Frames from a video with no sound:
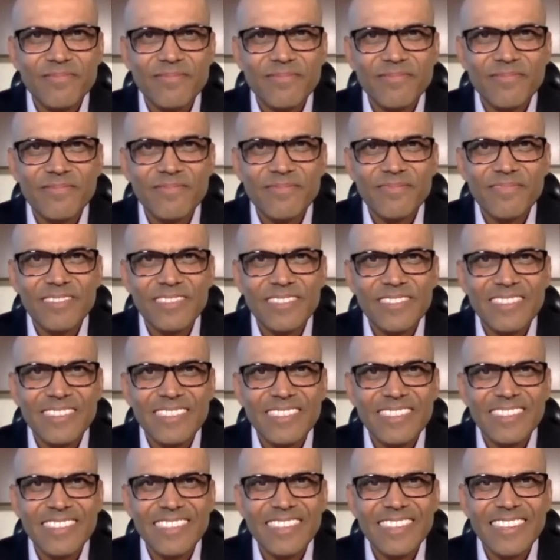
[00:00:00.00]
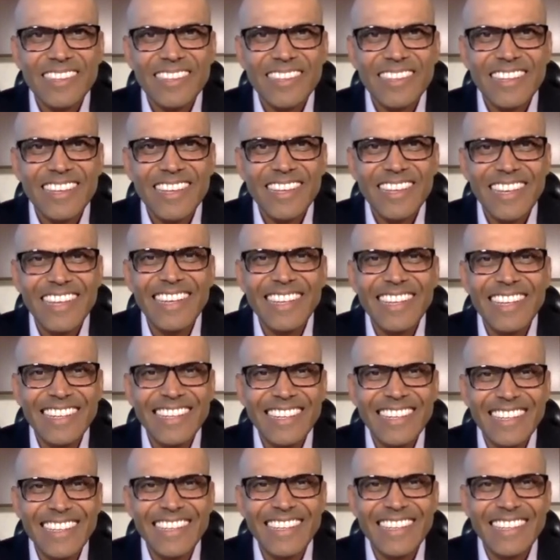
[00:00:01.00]

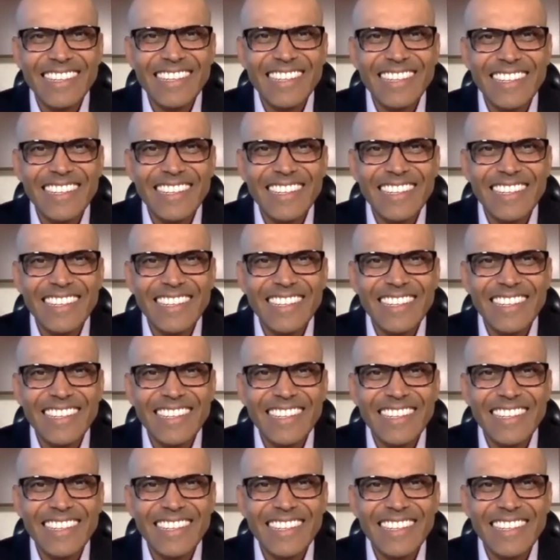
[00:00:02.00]
(silent)